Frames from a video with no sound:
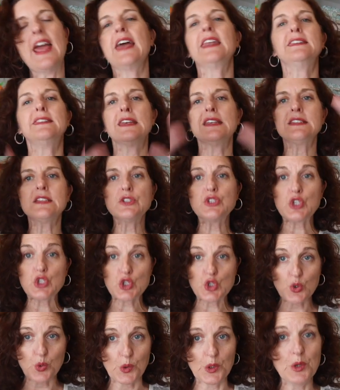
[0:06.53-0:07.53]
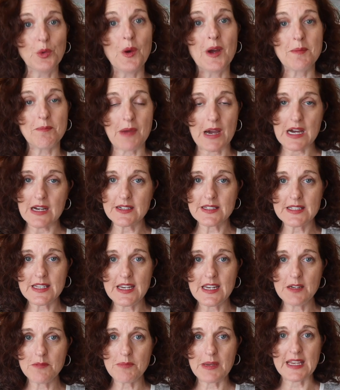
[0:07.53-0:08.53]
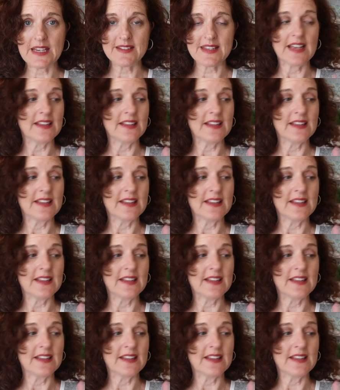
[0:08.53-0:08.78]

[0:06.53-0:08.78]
and this is a true unboxing because